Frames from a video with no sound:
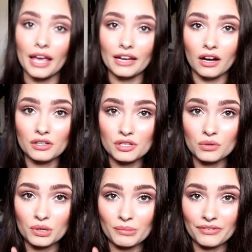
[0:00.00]
And
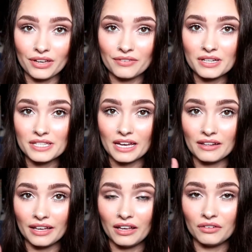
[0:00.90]
also, one of my favorites out
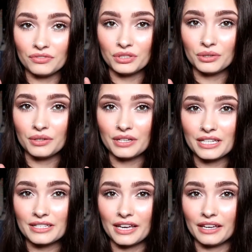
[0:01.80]
of the e.l.f. duo
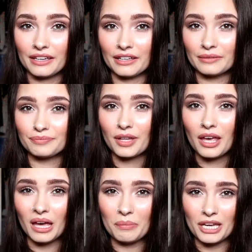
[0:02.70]
is like a
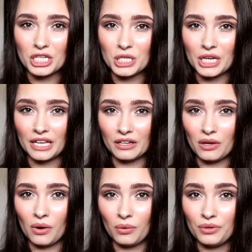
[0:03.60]
peachy and a
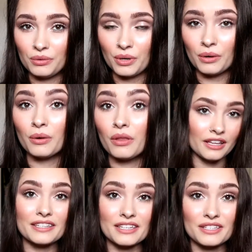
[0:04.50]
gold duo.
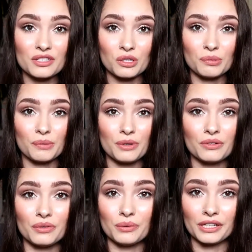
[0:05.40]
That's a super
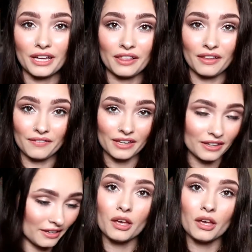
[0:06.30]
beautiful one. I love it.